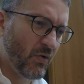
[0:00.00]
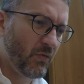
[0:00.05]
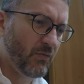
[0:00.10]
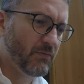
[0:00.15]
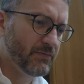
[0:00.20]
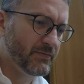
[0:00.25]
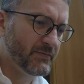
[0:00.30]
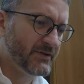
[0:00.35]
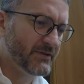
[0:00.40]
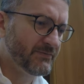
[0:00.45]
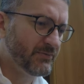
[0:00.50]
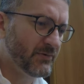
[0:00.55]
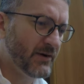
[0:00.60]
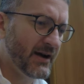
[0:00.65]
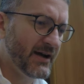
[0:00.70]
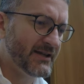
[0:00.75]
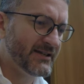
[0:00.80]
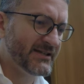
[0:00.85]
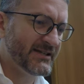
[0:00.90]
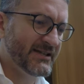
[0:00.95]

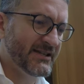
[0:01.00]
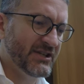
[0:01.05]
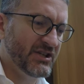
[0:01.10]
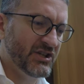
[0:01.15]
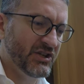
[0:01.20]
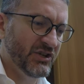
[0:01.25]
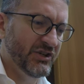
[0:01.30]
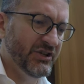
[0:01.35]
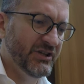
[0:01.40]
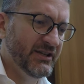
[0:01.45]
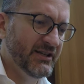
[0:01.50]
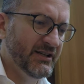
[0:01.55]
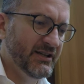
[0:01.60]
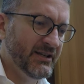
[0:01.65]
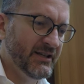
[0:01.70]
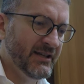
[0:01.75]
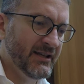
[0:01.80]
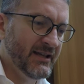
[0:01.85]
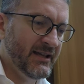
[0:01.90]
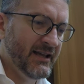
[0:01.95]
surprisingly good.
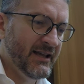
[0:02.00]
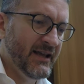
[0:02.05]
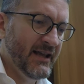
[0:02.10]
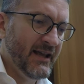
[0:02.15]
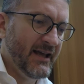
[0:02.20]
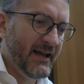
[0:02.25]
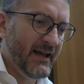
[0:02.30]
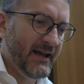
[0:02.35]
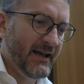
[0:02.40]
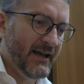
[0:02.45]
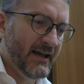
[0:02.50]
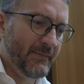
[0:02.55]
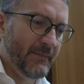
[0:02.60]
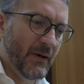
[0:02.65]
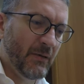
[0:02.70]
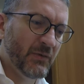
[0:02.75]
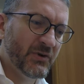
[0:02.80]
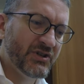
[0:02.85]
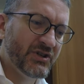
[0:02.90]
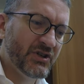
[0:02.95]

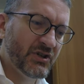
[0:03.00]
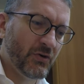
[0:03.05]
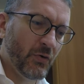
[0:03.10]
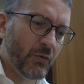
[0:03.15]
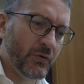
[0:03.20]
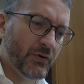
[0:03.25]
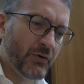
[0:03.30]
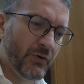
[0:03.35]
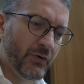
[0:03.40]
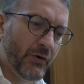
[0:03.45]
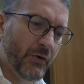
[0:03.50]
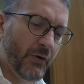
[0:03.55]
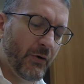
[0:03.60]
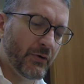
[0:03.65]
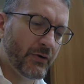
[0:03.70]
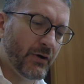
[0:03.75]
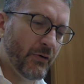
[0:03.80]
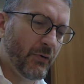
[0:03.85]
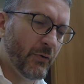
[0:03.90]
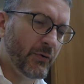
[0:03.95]
I wish it auto
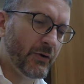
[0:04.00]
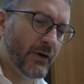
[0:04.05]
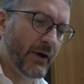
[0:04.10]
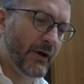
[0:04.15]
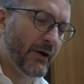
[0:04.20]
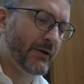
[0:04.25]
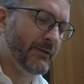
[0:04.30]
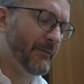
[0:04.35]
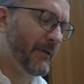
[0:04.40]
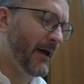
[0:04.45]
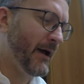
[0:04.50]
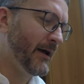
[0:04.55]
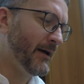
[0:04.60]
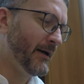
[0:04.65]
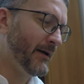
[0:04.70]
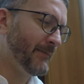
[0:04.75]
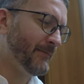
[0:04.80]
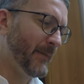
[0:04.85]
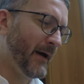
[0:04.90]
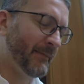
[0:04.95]

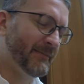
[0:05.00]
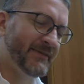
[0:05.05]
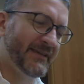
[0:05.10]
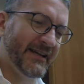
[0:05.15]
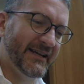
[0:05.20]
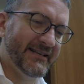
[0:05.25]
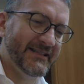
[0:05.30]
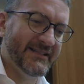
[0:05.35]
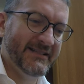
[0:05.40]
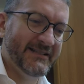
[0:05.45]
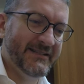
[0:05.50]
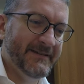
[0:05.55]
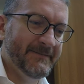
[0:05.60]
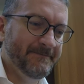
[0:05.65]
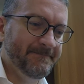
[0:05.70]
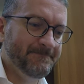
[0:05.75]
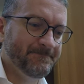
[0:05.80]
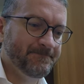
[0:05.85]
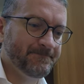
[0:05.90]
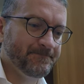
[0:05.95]
updated.
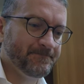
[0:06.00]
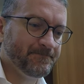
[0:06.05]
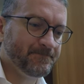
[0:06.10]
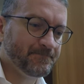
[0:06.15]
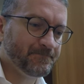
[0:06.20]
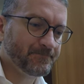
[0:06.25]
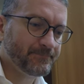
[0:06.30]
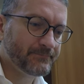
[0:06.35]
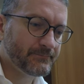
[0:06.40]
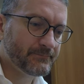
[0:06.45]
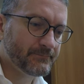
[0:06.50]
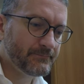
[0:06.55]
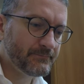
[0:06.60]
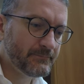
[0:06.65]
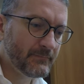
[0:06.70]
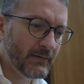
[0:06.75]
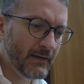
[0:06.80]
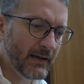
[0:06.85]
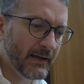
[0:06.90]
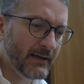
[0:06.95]

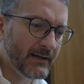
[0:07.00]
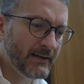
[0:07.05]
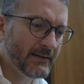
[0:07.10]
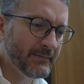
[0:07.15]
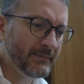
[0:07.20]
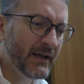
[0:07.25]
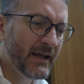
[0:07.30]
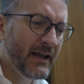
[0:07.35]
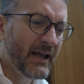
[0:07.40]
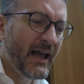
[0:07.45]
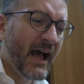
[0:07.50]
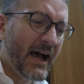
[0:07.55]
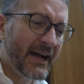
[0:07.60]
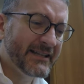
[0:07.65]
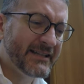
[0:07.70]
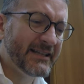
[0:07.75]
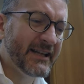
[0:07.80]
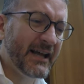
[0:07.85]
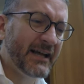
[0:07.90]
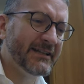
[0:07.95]
I
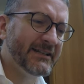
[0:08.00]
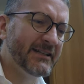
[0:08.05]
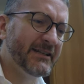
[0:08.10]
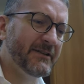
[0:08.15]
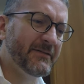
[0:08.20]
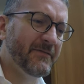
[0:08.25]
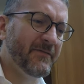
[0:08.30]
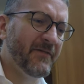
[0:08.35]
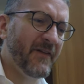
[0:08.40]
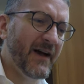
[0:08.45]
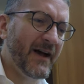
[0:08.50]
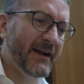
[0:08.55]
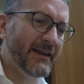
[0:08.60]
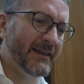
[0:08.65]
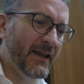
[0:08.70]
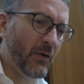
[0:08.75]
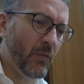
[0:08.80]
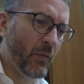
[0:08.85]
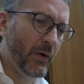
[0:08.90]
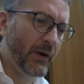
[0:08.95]
did find
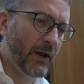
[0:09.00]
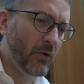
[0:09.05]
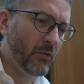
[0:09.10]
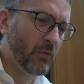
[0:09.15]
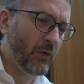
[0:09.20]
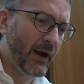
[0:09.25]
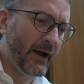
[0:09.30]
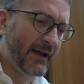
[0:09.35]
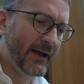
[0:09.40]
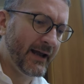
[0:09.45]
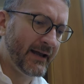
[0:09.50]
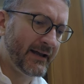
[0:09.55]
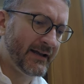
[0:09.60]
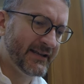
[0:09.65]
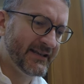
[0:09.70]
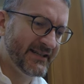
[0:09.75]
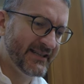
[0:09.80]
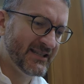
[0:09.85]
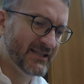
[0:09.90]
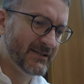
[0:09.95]
that when it ran out
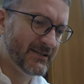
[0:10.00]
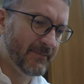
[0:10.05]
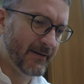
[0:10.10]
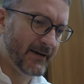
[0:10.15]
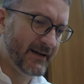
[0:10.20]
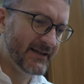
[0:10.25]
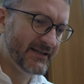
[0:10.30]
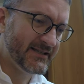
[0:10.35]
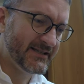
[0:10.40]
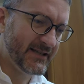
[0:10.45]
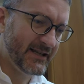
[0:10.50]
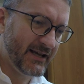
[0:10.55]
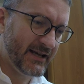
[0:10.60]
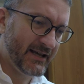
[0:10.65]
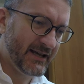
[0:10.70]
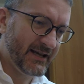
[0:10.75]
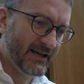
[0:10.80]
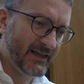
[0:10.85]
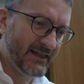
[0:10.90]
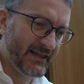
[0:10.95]
of disk space,
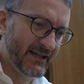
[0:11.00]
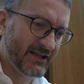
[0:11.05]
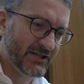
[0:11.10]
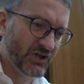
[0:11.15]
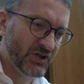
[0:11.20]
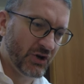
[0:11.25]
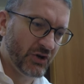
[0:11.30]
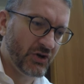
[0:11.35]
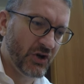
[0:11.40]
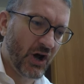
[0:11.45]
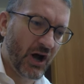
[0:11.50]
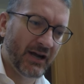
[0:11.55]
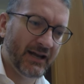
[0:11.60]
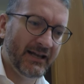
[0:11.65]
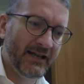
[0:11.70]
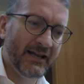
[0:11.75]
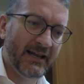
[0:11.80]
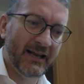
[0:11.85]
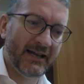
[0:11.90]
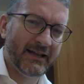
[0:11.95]
things got
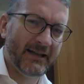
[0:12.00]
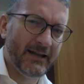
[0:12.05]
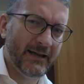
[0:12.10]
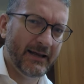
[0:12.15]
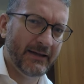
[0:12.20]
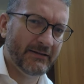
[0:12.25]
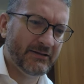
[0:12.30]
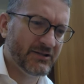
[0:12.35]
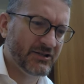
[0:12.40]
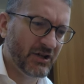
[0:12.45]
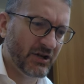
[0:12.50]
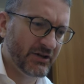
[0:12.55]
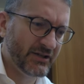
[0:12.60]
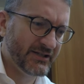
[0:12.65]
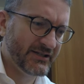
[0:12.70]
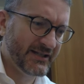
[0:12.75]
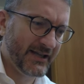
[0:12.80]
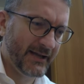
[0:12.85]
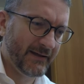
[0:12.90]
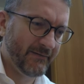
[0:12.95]
gnarly. Like it started
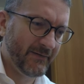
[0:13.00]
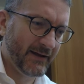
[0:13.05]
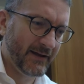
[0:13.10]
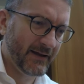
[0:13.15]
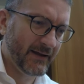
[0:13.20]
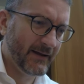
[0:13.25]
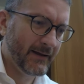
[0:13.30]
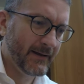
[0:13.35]
saving